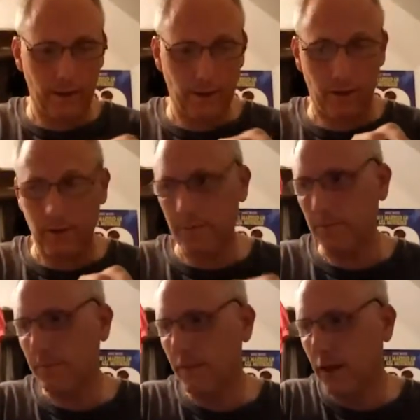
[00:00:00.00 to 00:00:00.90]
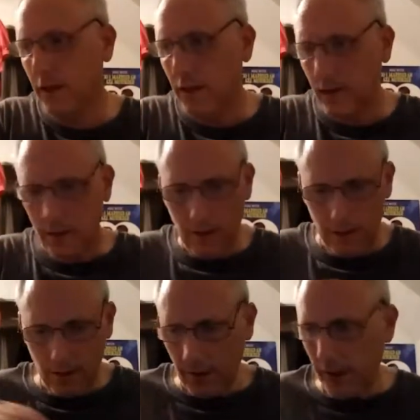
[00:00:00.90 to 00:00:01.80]
some
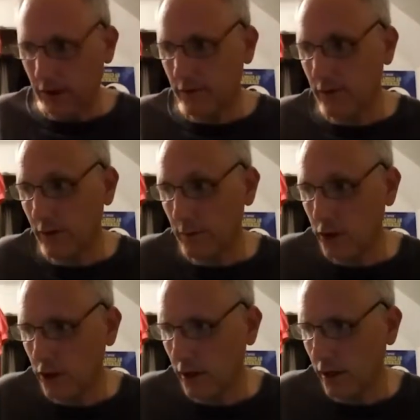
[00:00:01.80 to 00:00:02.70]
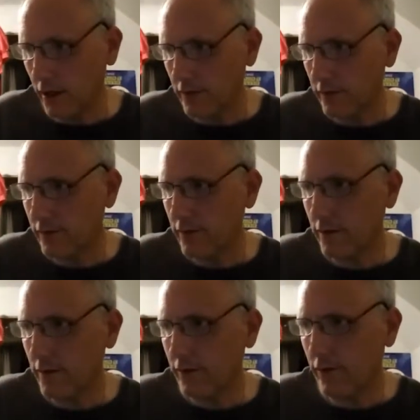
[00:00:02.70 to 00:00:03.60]
in some shots
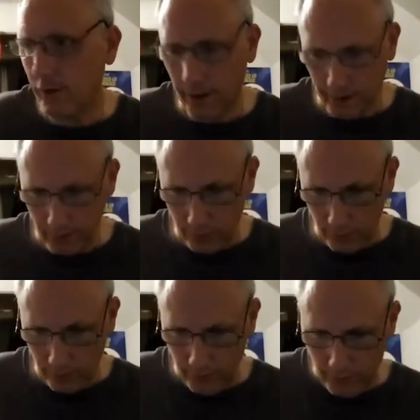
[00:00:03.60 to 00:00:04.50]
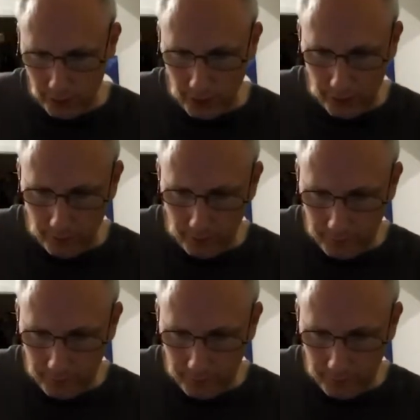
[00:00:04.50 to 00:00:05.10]
for the intro to the show.